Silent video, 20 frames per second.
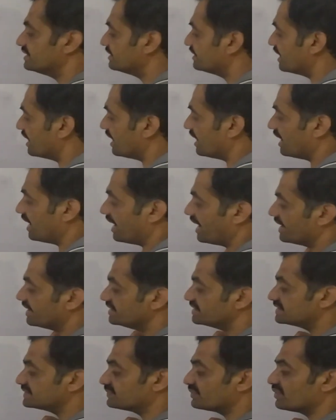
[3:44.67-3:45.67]
the
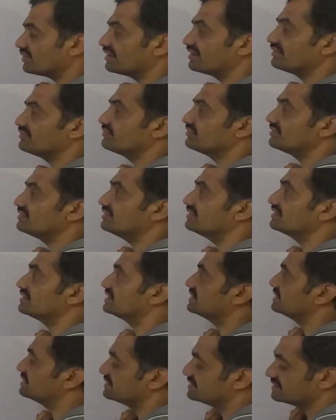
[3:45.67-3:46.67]
ice point
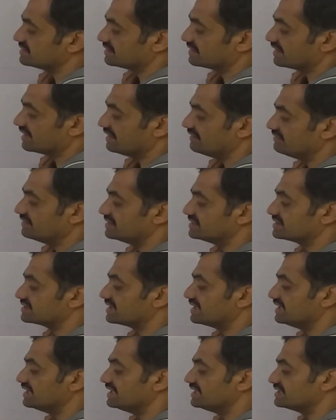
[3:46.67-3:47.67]
for Kelvin
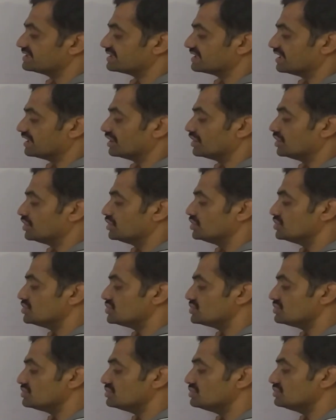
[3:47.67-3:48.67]
scale is
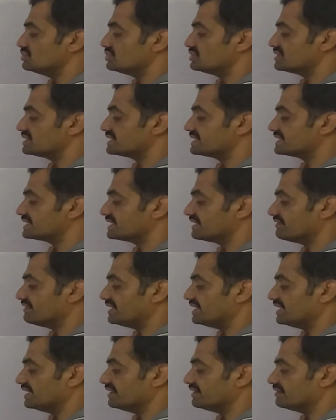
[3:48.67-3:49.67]

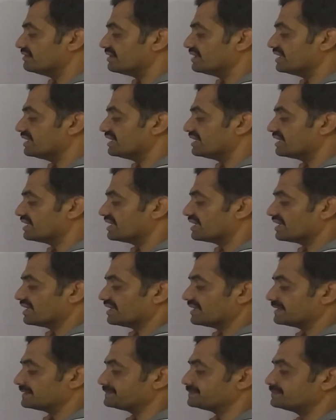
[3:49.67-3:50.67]
273
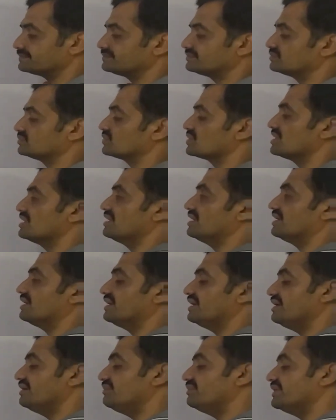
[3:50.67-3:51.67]
K.
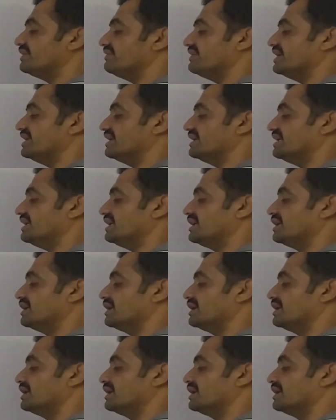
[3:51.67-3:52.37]
In between